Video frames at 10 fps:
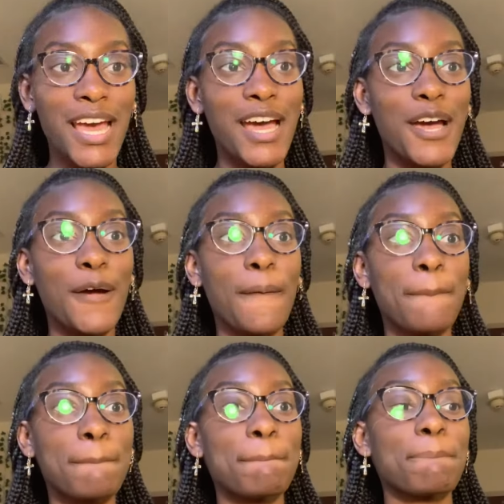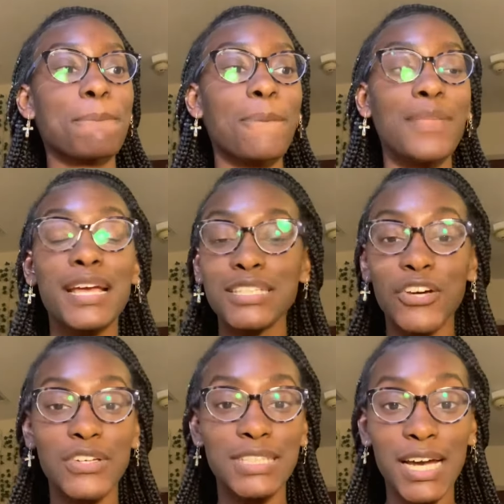Um, as long
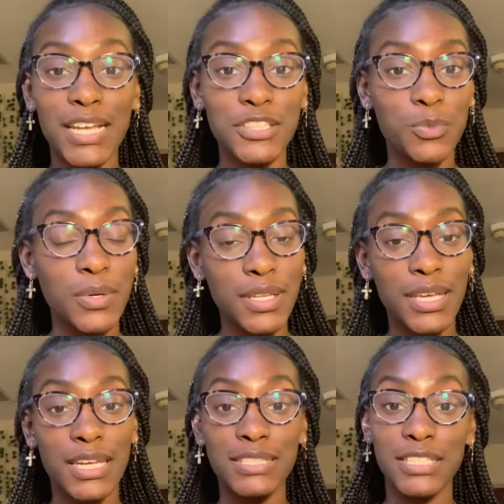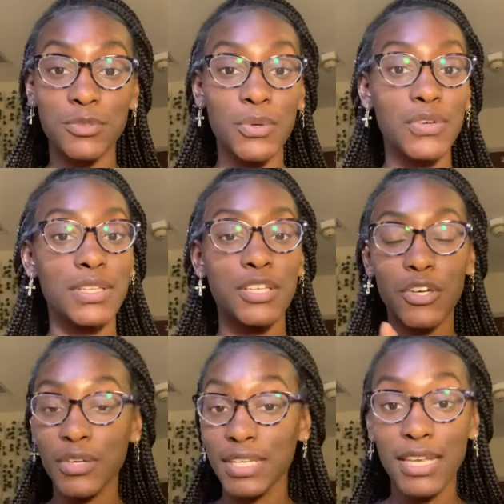as God is willing and it's his will and you know
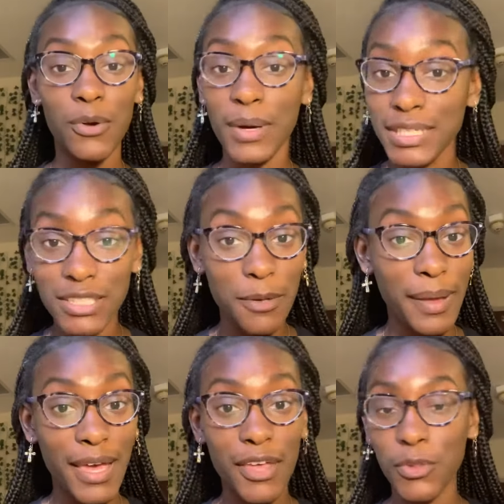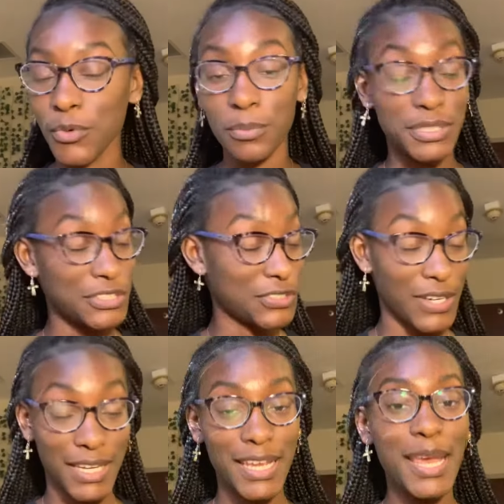he directs our path, we'll be straight.